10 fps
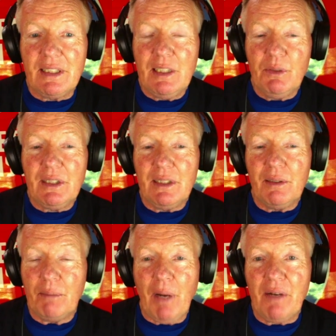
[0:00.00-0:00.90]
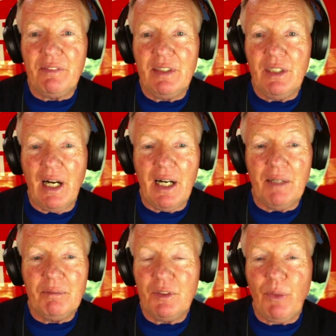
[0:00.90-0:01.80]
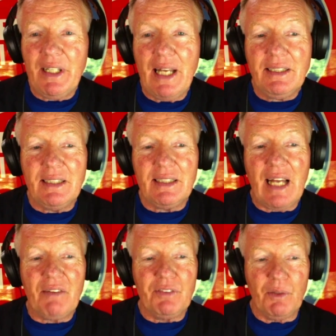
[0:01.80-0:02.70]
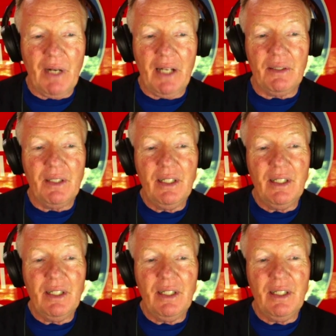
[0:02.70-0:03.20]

He was part of Dwayne Casey's staff for a while.